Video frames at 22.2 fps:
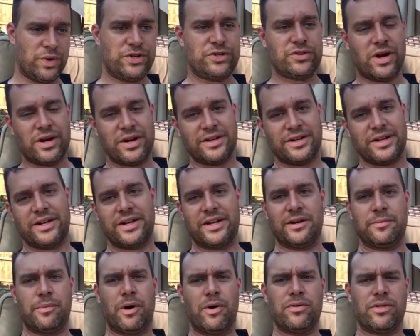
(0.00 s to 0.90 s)
we try to dig
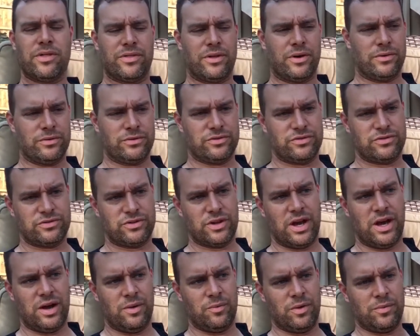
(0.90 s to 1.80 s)
into both of those
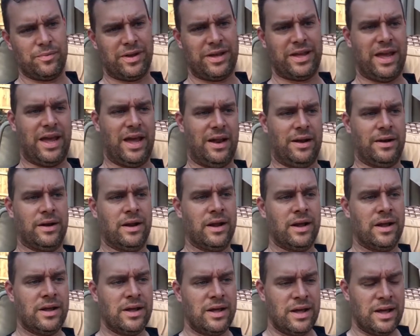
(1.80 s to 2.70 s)
when we can,
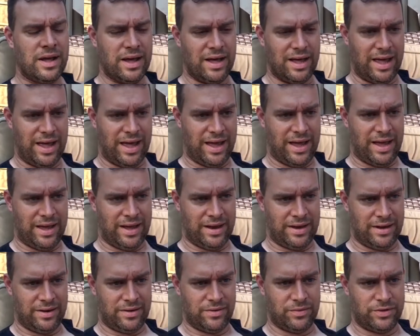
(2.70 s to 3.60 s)

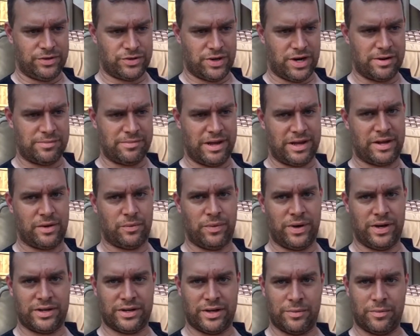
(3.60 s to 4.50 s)
and we try to make it
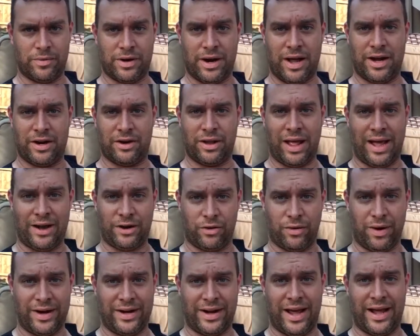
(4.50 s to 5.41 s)
weekly. We're not that
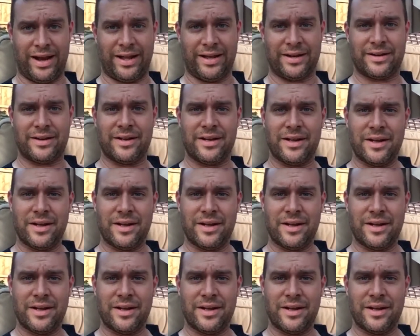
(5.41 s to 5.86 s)
great at it,